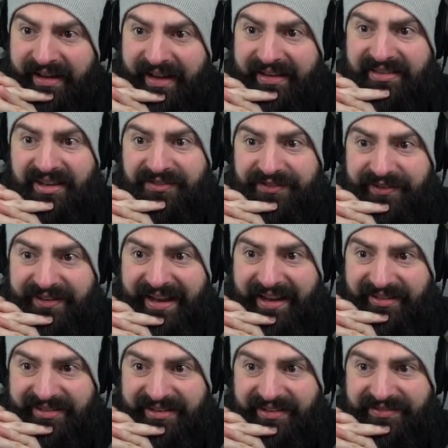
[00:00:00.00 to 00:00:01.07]
And different
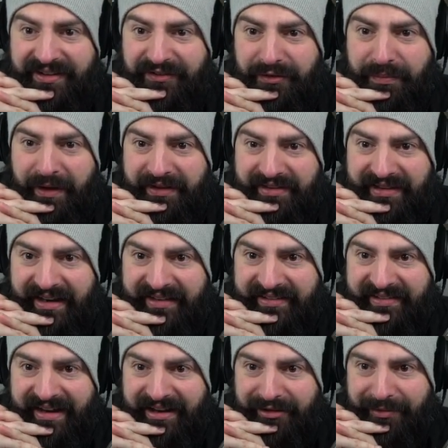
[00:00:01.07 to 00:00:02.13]
houses have different
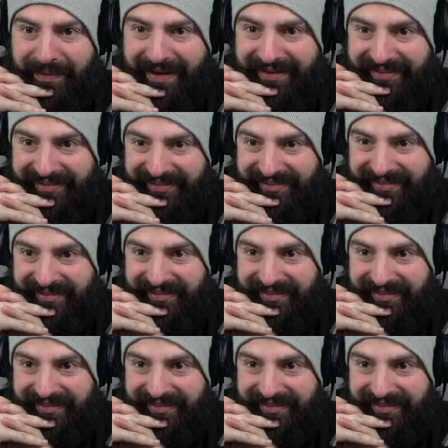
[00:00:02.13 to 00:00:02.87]
personalities and aggro patterns.